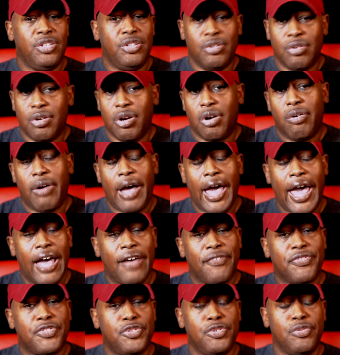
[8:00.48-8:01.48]
you're going to
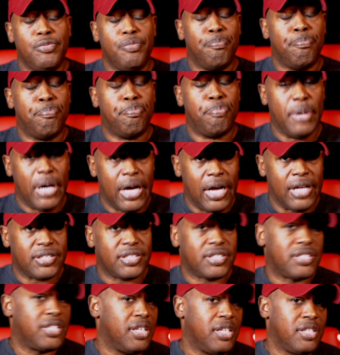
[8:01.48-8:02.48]
have to
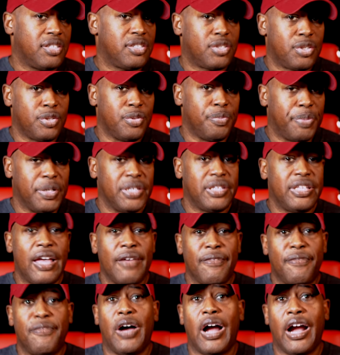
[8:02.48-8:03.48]
bust to put
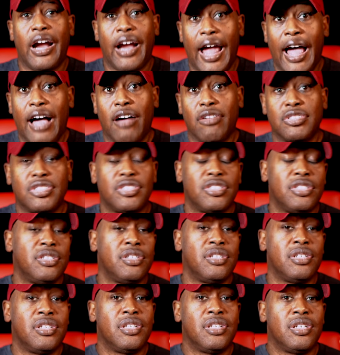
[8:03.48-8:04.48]
that fire out.
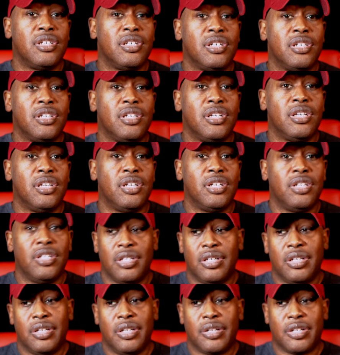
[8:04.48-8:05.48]

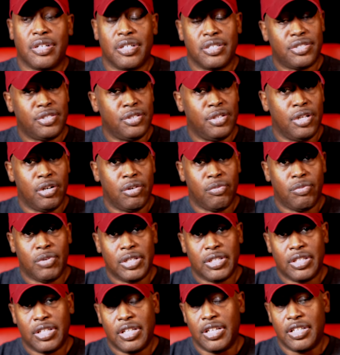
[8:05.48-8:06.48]
Because, you know,
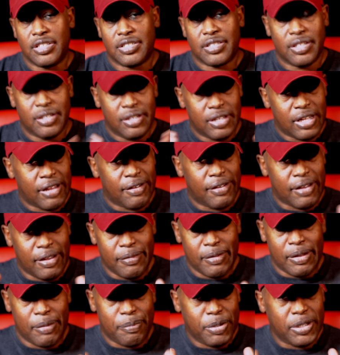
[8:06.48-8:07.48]
one of the things,
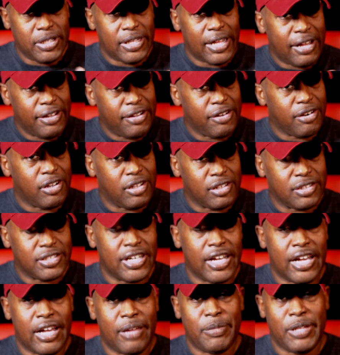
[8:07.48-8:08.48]
I put it out here all the
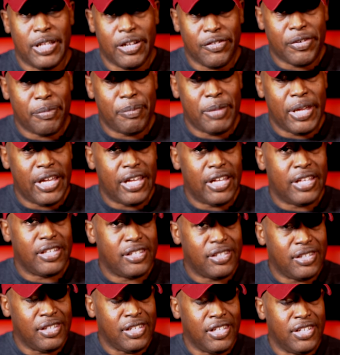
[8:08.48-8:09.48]
time, that every
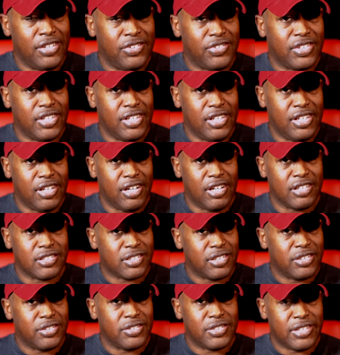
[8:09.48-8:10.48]
man needs the
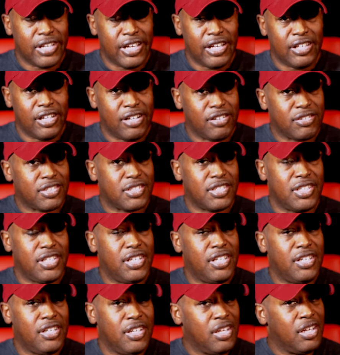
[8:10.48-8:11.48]
Hustlers
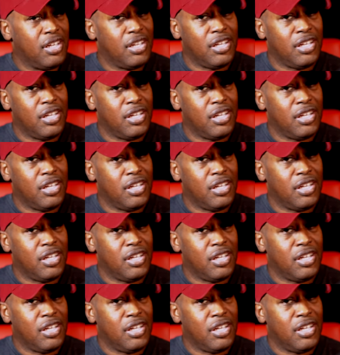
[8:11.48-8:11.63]
LLC,